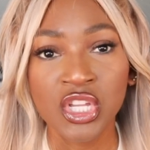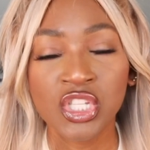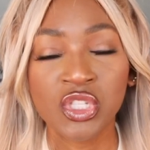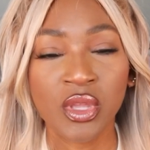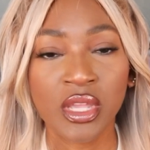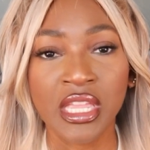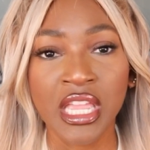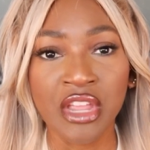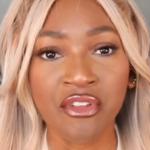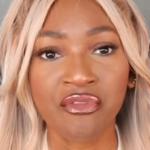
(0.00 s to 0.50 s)

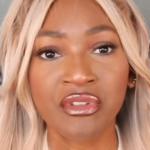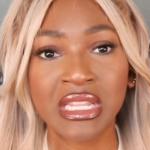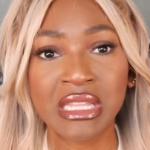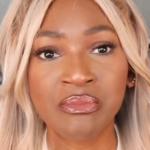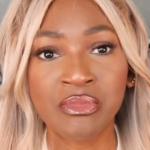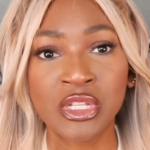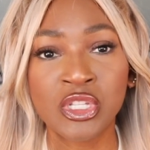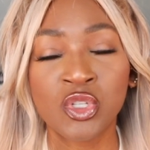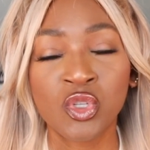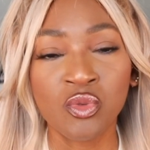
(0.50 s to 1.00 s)
So I can't
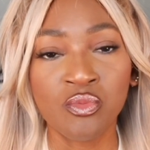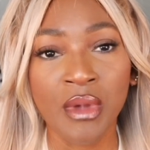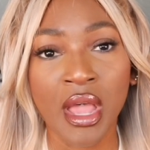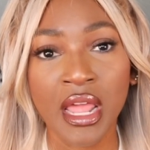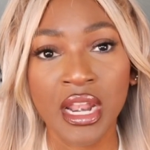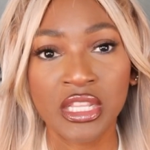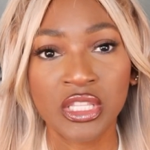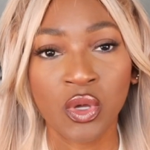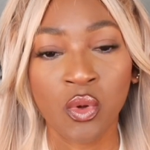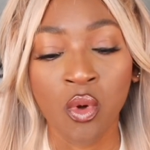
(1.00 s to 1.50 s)
really be too
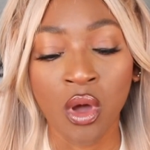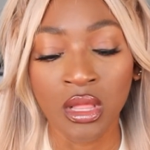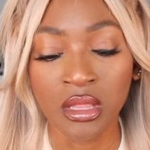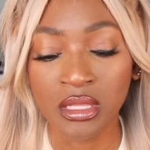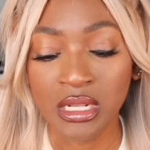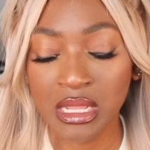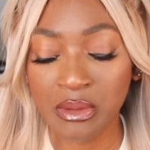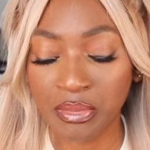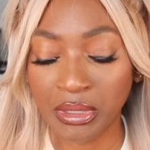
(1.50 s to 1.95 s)
mad at the quality.